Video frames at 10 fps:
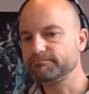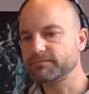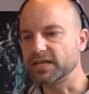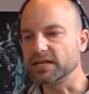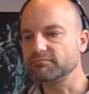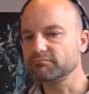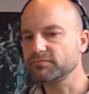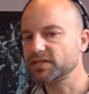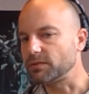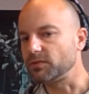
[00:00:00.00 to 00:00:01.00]
get
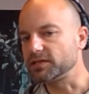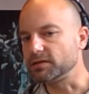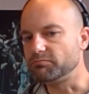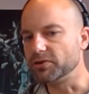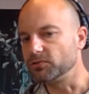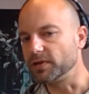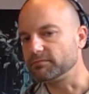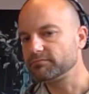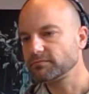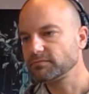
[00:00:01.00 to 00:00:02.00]
someone to build
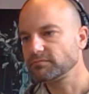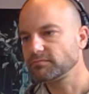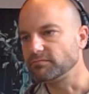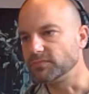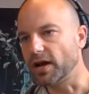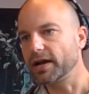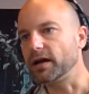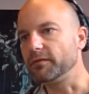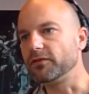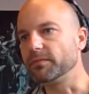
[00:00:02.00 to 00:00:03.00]
a
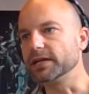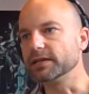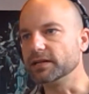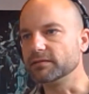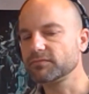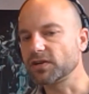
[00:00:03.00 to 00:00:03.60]
nightclub for me and then